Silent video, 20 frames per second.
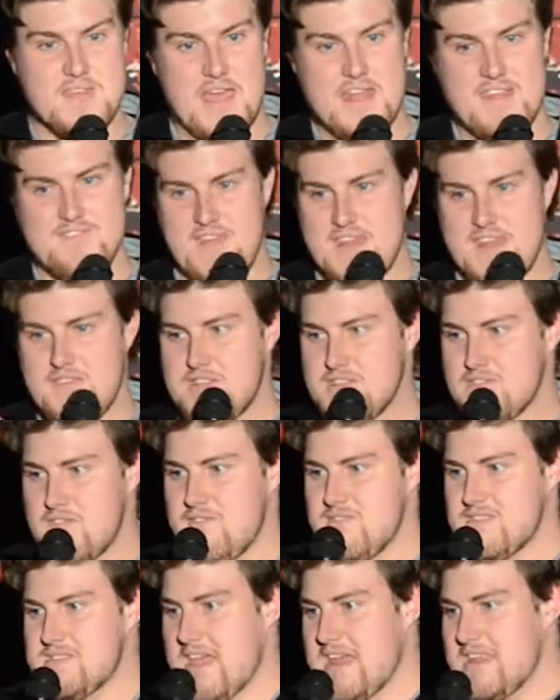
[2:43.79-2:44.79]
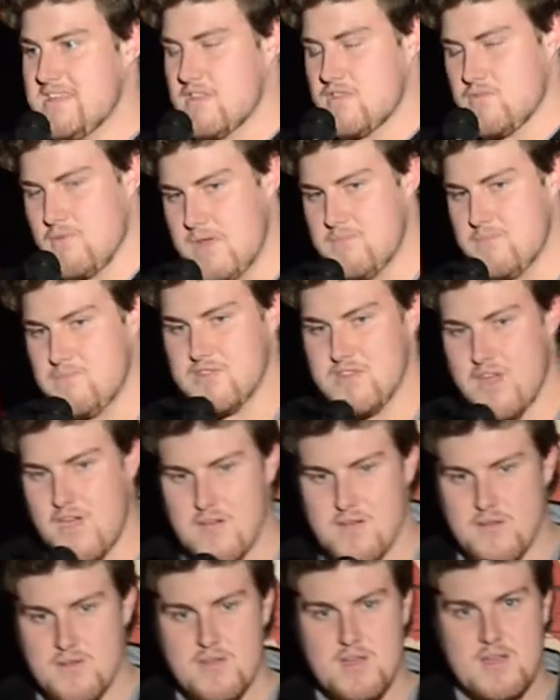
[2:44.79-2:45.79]
and if anyone's ever dated a twin would
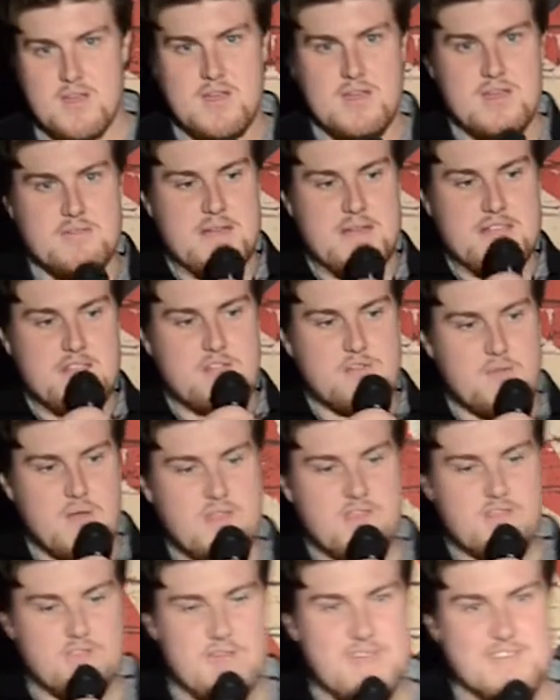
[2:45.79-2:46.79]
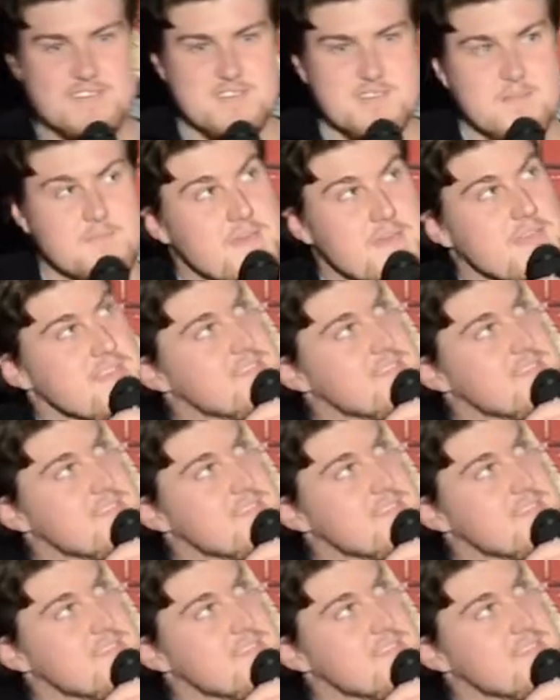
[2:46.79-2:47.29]
know that the twin threesome